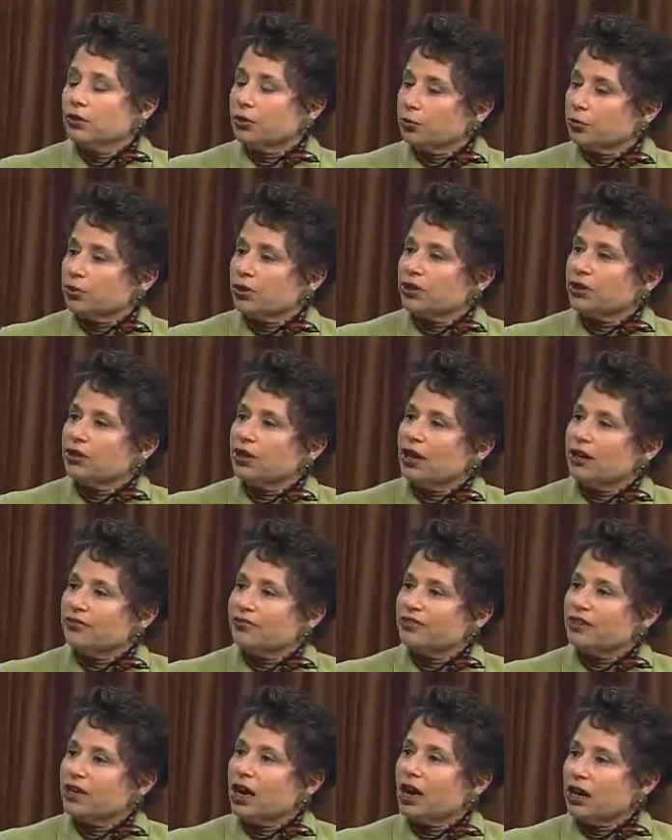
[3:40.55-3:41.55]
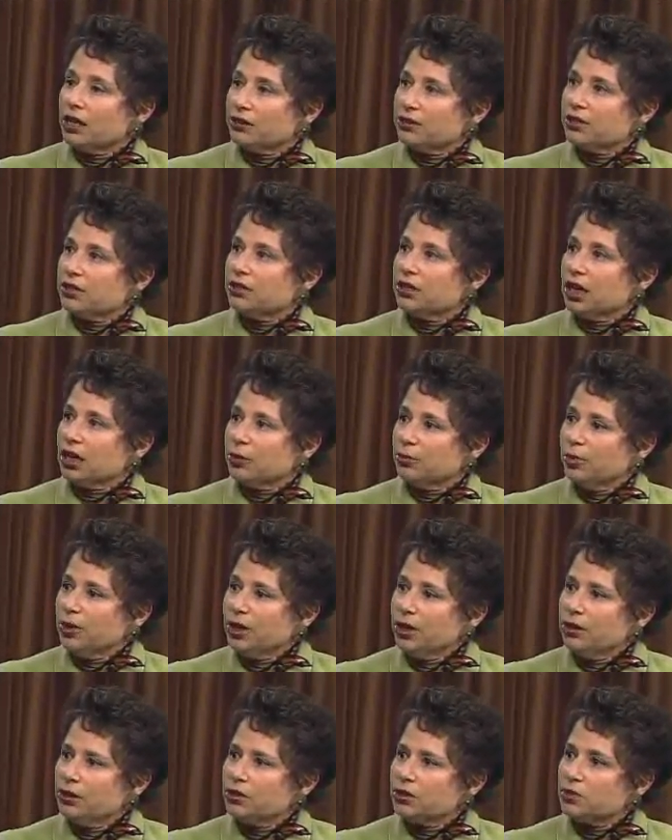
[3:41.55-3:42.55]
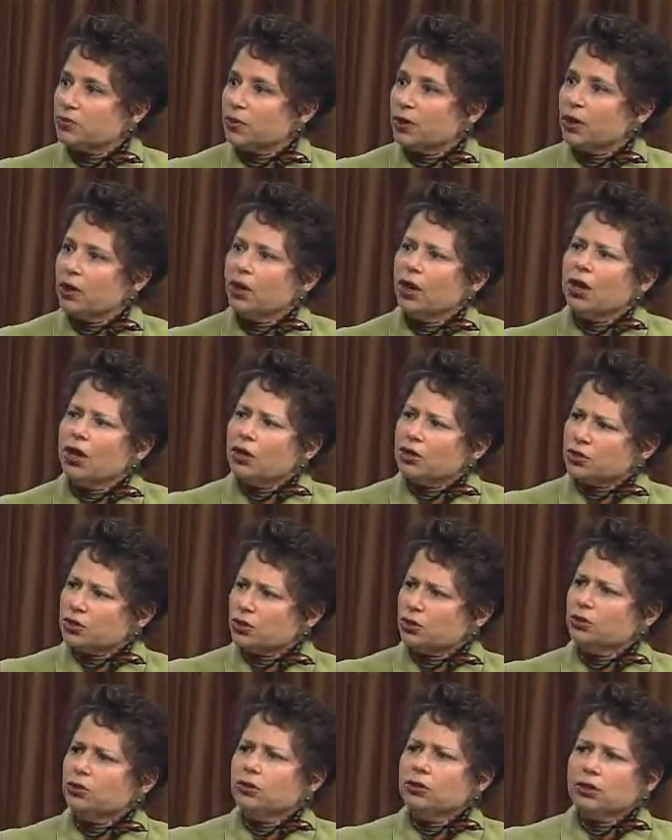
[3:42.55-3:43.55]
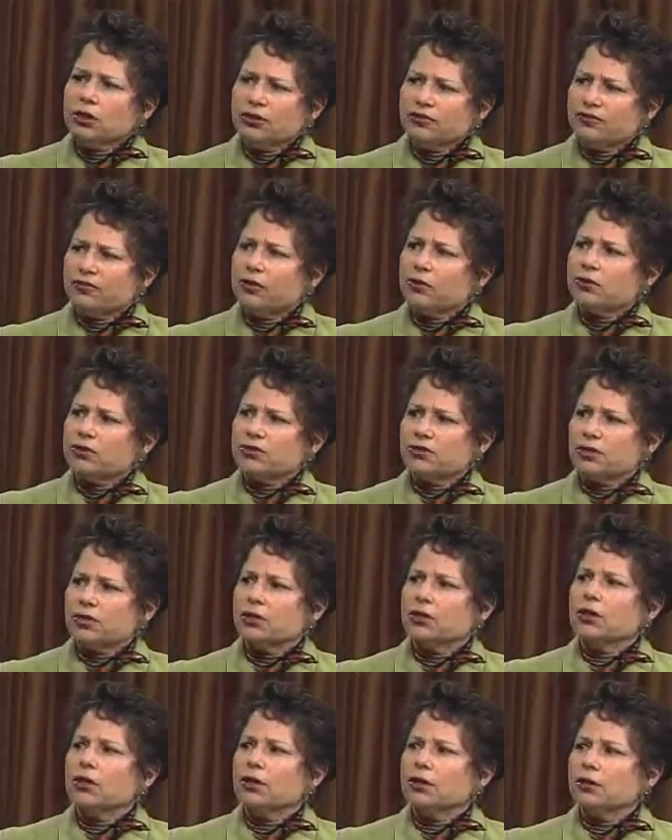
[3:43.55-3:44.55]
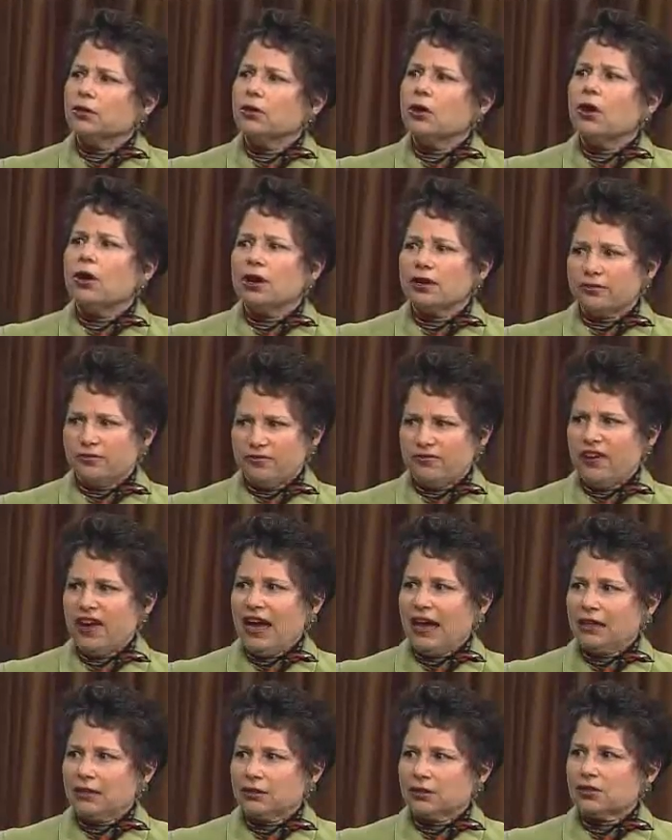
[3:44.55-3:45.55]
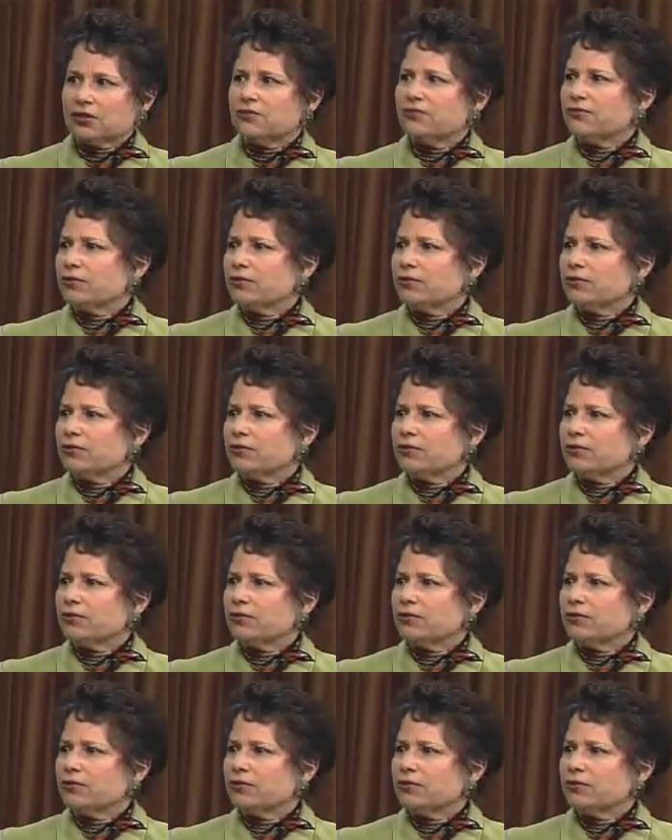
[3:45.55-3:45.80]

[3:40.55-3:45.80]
the Real Life Guide to Diabetes, but certainly focusing in on fats.